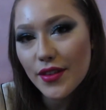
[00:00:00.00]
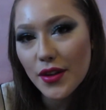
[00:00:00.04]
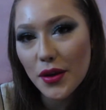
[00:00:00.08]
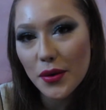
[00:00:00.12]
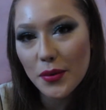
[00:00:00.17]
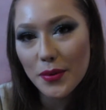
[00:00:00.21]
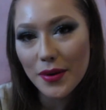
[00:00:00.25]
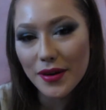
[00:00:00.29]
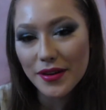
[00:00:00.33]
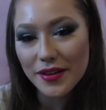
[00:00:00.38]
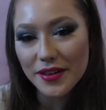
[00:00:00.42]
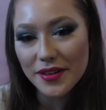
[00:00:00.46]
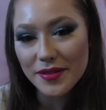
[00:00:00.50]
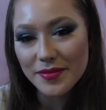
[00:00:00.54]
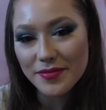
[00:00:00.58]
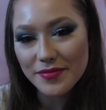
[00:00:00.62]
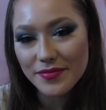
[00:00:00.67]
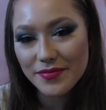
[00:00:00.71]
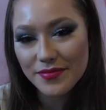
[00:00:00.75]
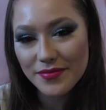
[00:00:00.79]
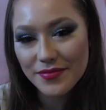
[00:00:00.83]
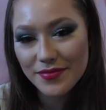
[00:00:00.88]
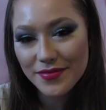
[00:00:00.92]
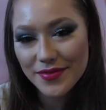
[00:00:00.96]
Welcome
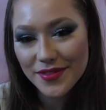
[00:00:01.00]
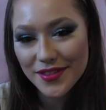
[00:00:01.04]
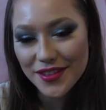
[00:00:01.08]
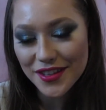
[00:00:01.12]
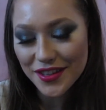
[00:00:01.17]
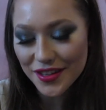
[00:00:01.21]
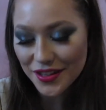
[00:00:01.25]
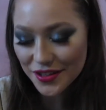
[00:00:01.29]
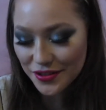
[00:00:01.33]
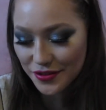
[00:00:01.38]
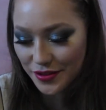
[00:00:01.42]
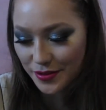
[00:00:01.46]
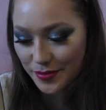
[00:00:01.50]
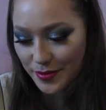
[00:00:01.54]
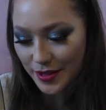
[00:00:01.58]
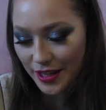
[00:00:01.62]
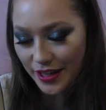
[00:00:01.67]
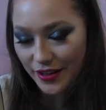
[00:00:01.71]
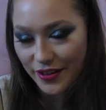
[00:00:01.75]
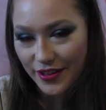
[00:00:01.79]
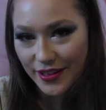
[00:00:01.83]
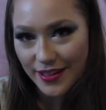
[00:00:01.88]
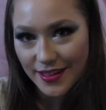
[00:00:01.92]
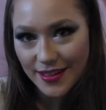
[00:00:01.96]
to the Dream
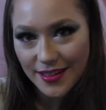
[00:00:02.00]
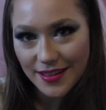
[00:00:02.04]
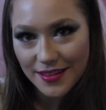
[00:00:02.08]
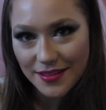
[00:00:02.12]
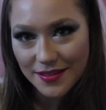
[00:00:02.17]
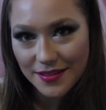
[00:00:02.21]
Diaries.